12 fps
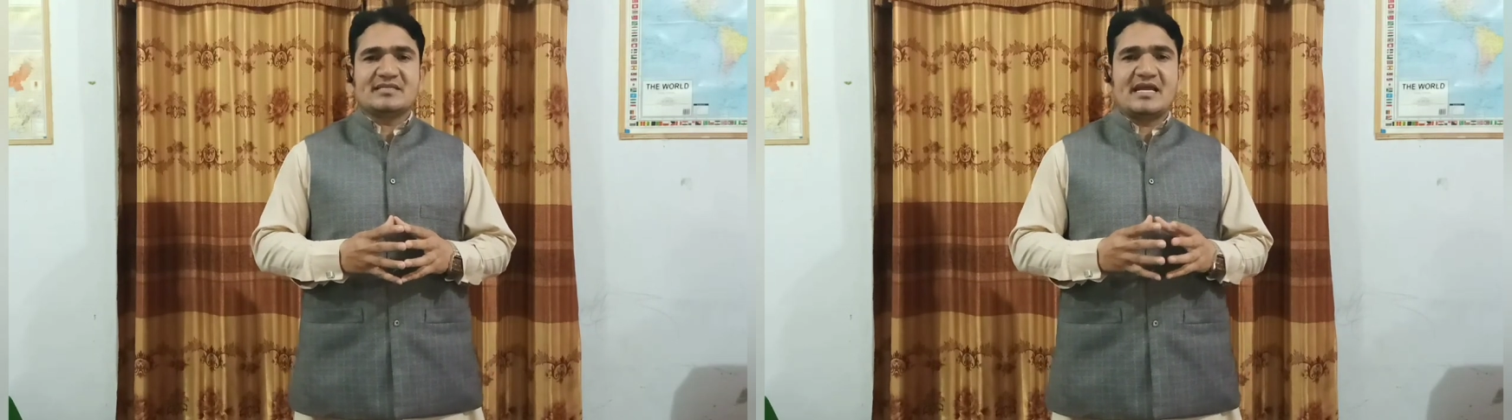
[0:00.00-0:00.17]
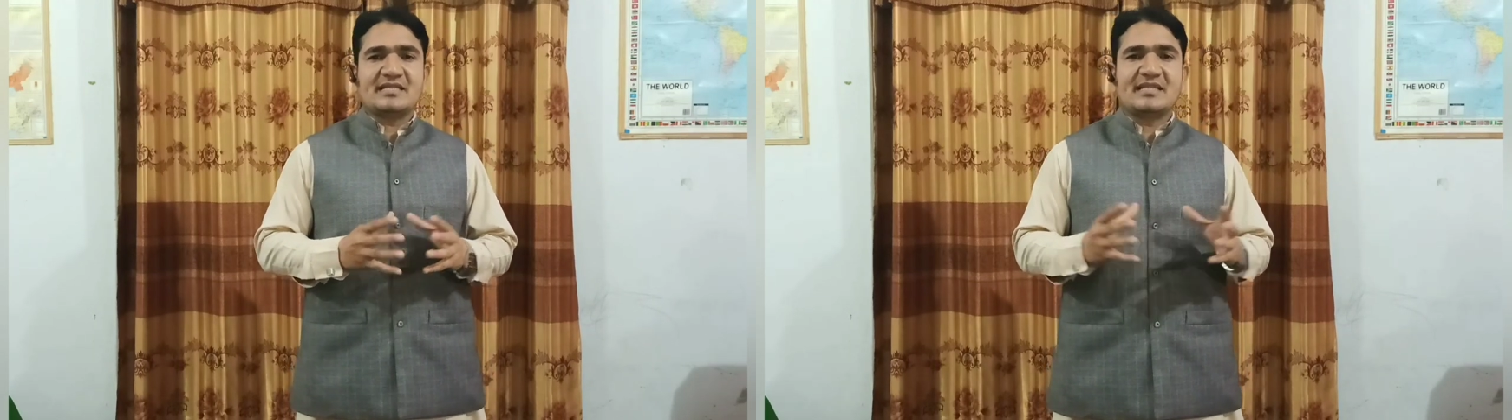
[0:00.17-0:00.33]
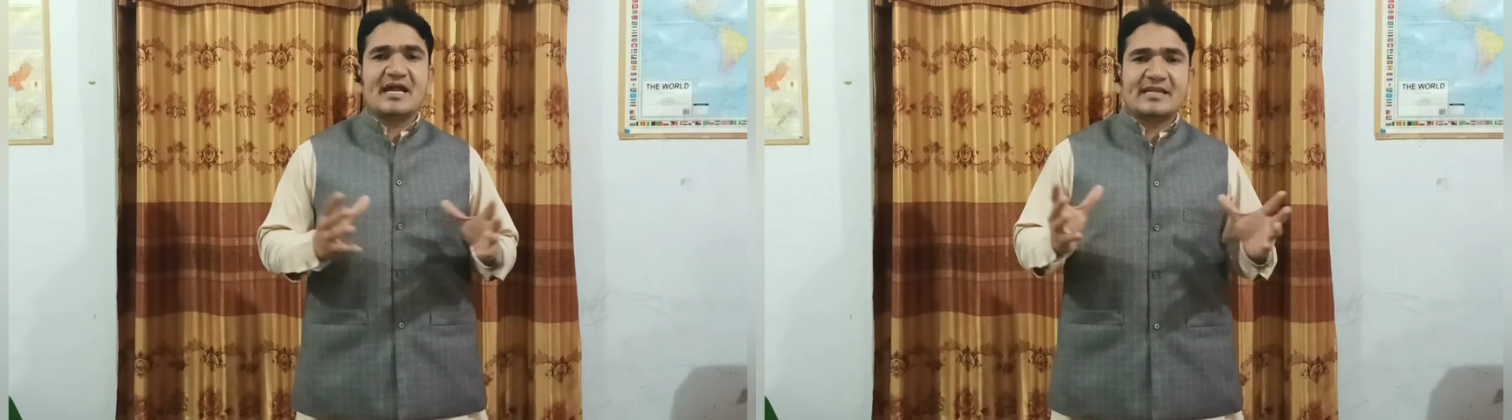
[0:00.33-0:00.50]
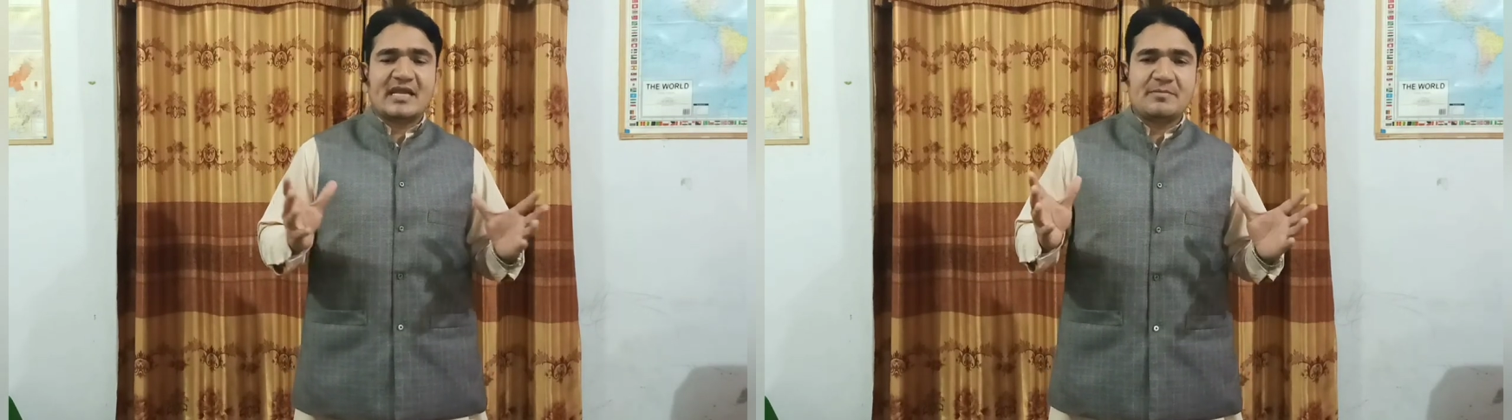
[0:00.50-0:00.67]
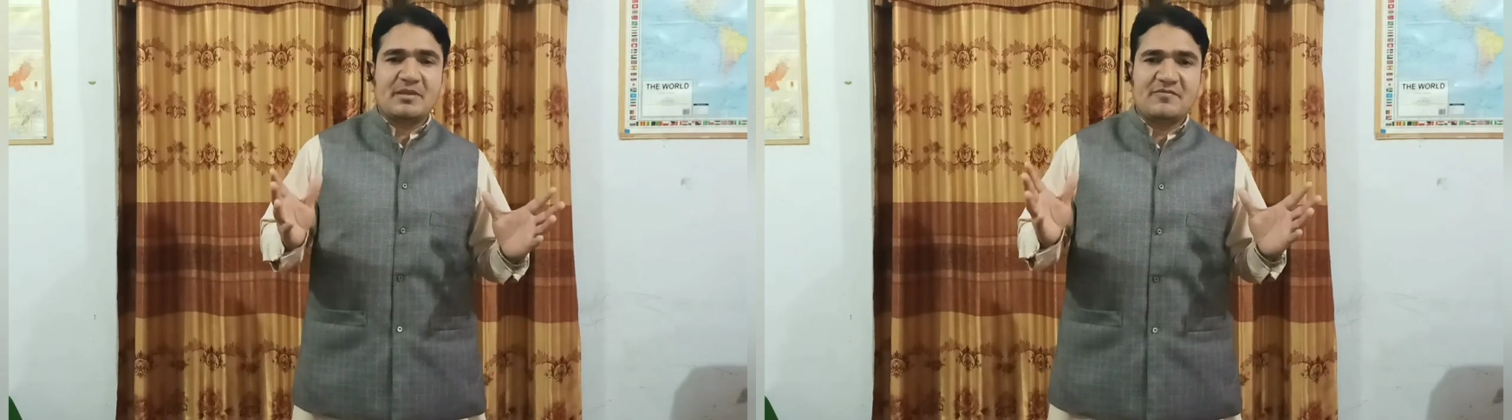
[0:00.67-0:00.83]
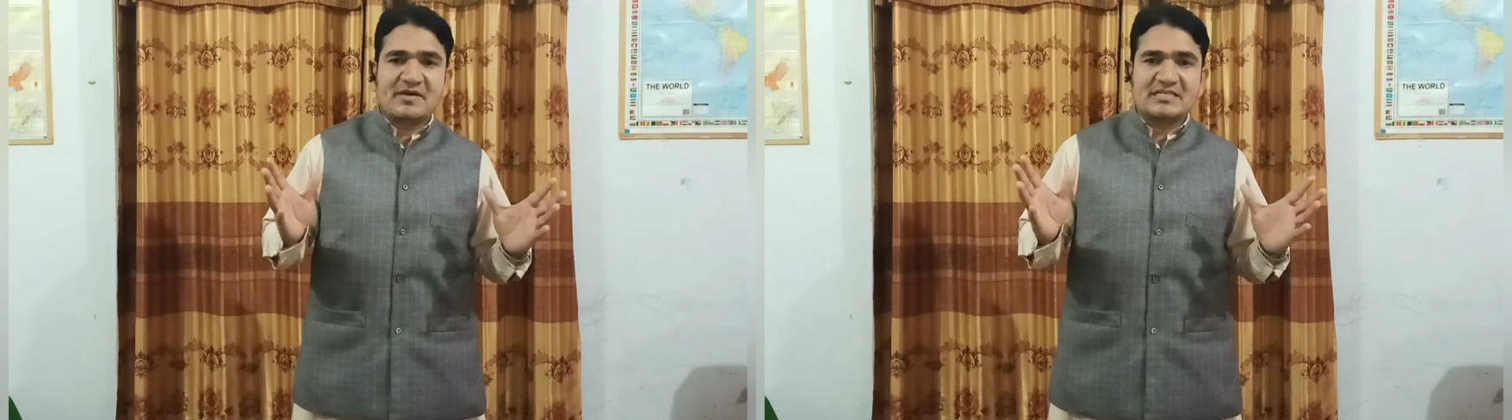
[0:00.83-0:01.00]
at that
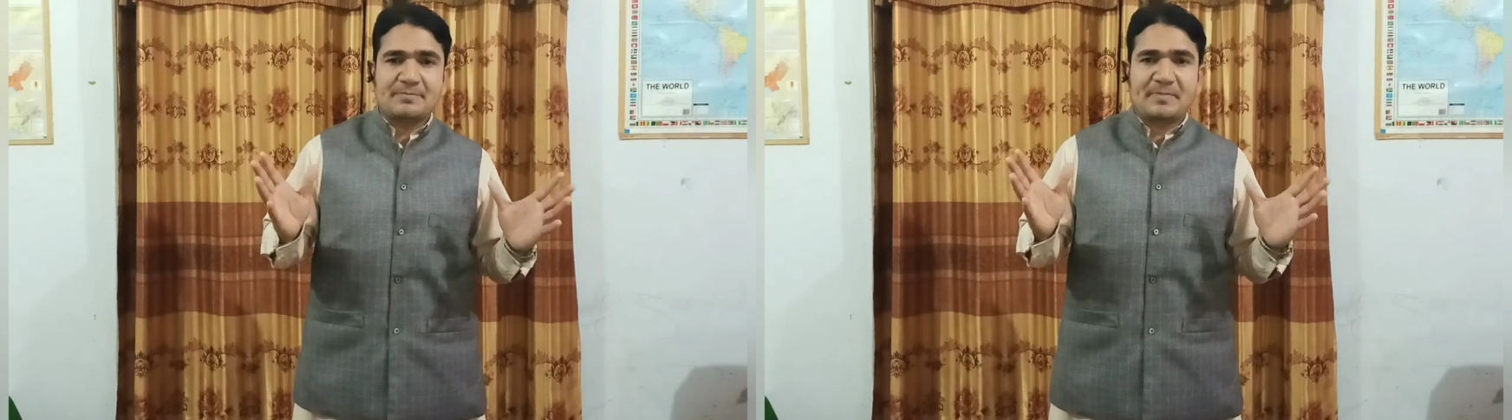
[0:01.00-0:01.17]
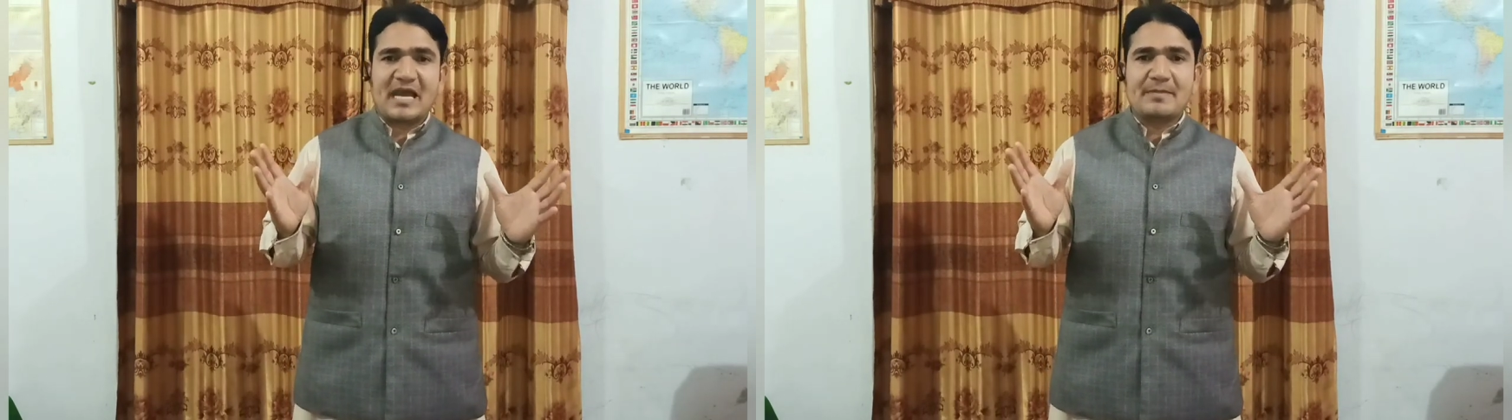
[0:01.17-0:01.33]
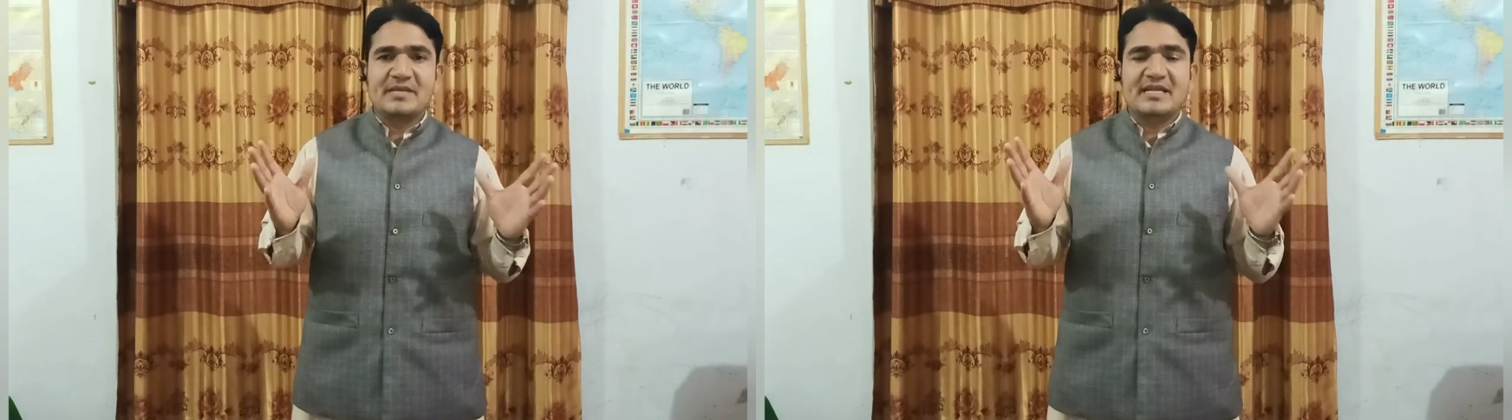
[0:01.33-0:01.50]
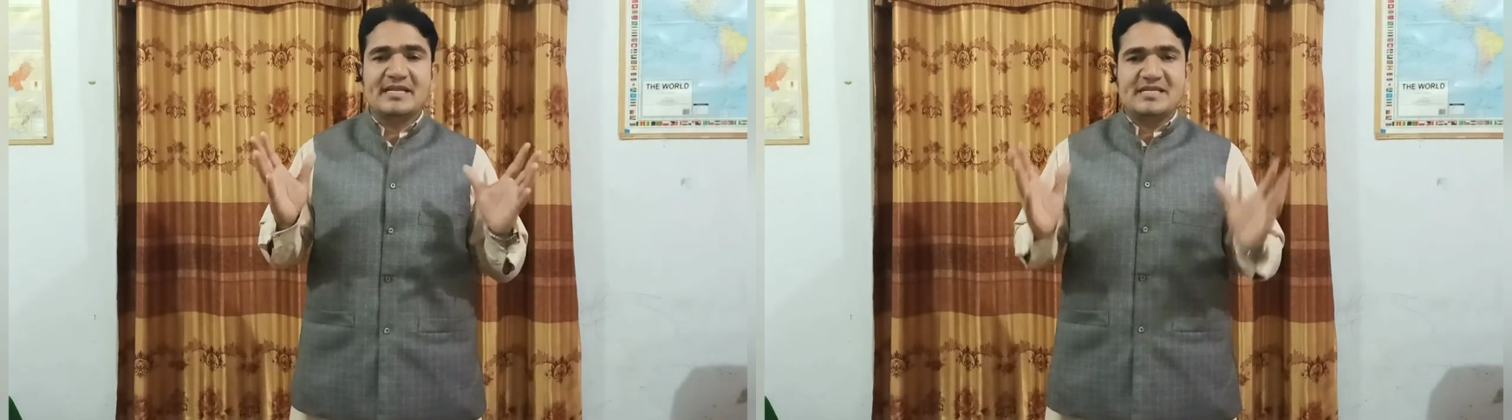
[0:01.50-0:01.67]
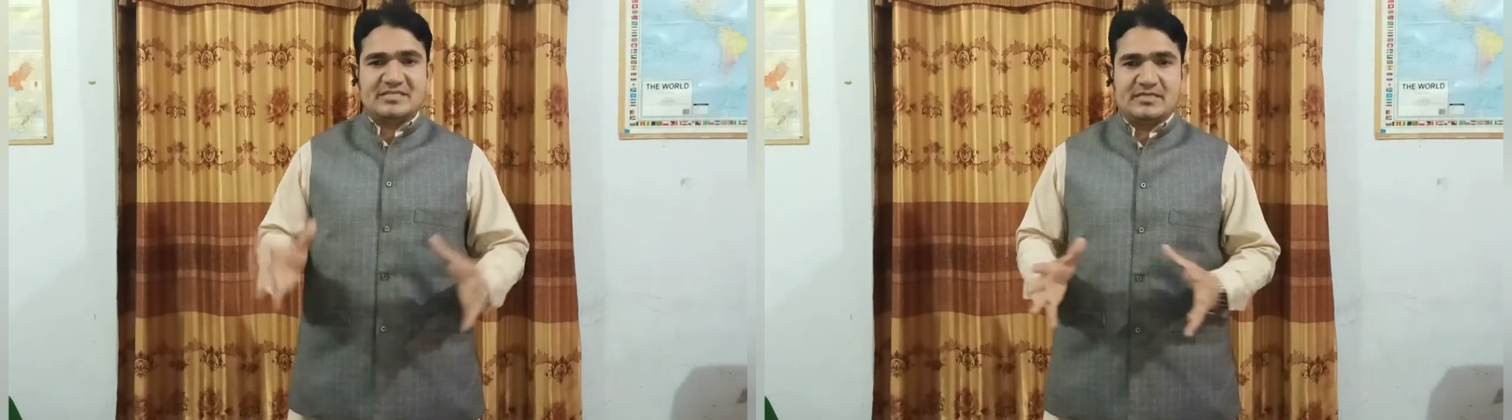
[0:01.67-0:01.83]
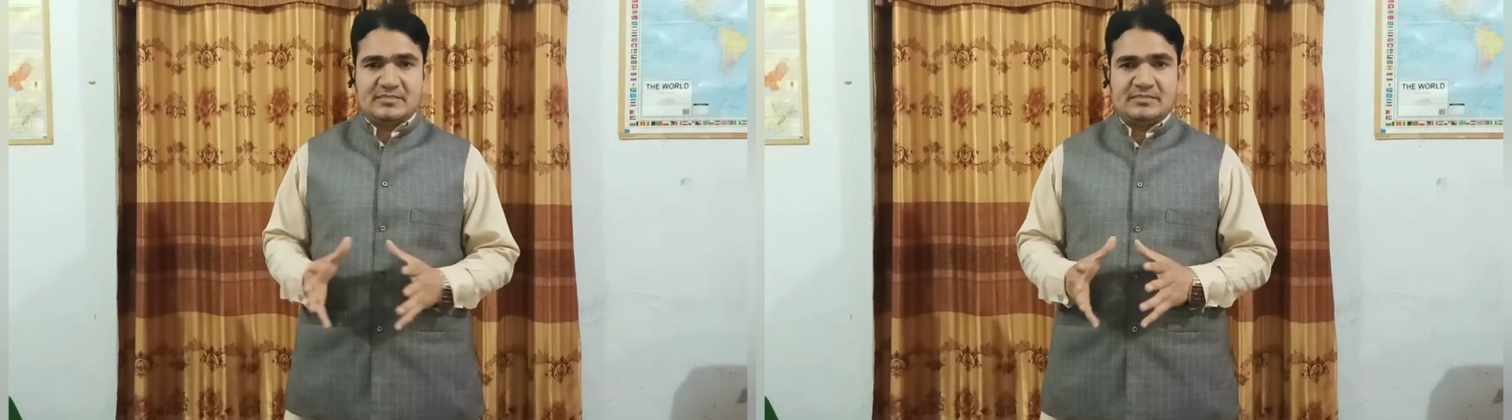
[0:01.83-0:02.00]
time, he was a primary teacher.